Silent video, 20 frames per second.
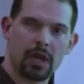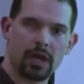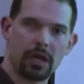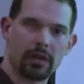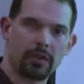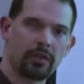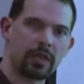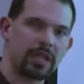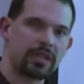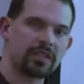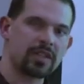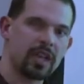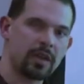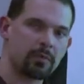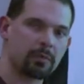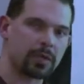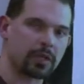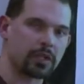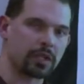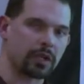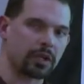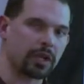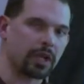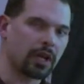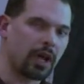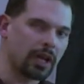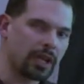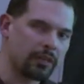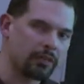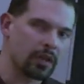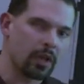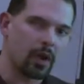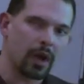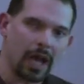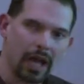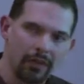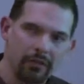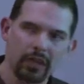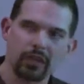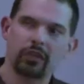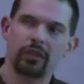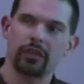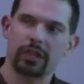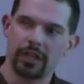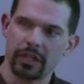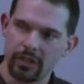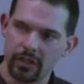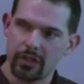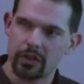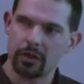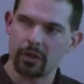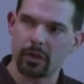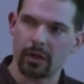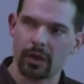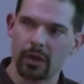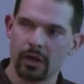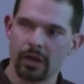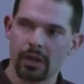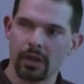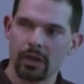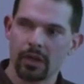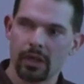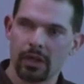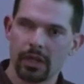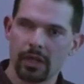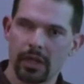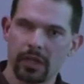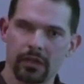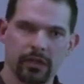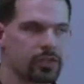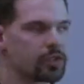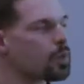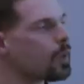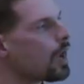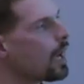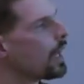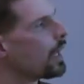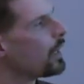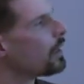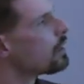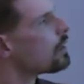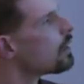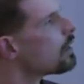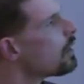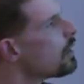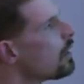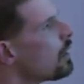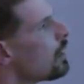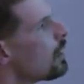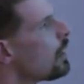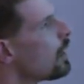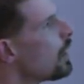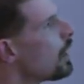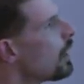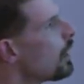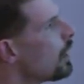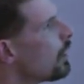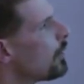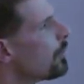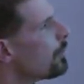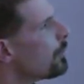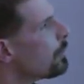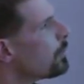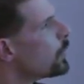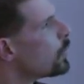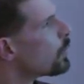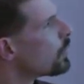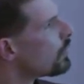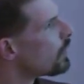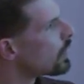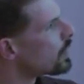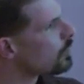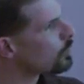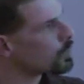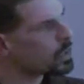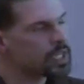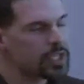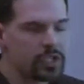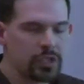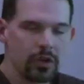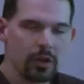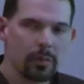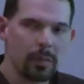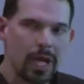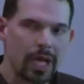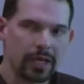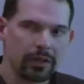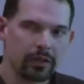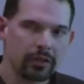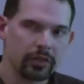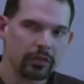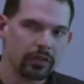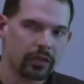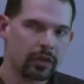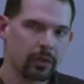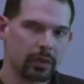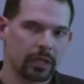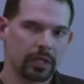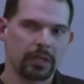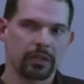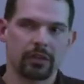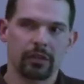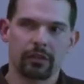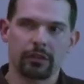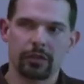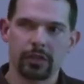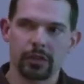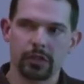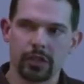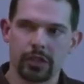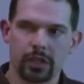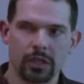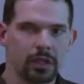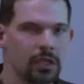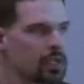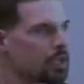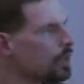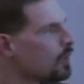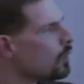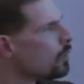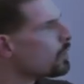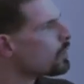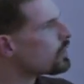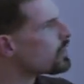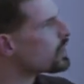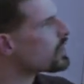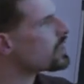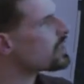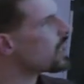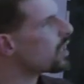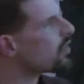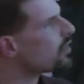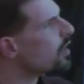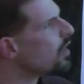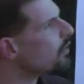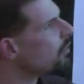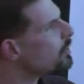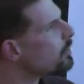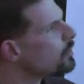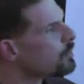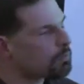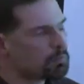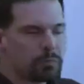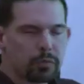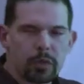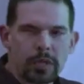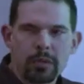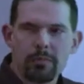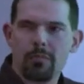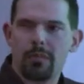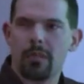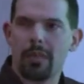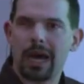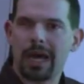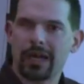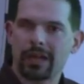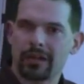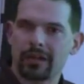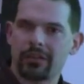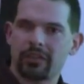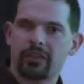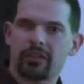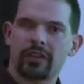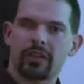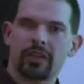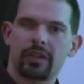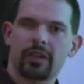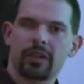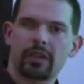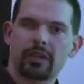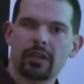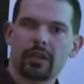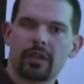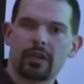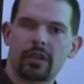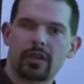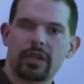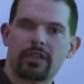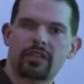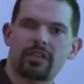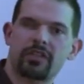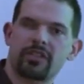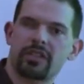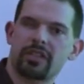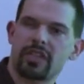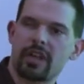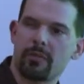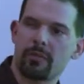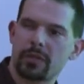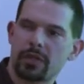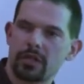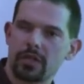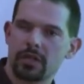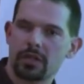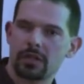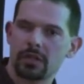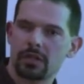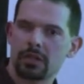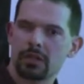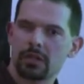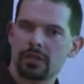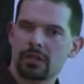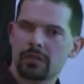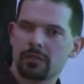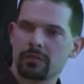uh, than temperature, even though obviously the two are intertwine. Uh, you can look at regional models going in the future who suggest that there's pretty modest increases in temperature,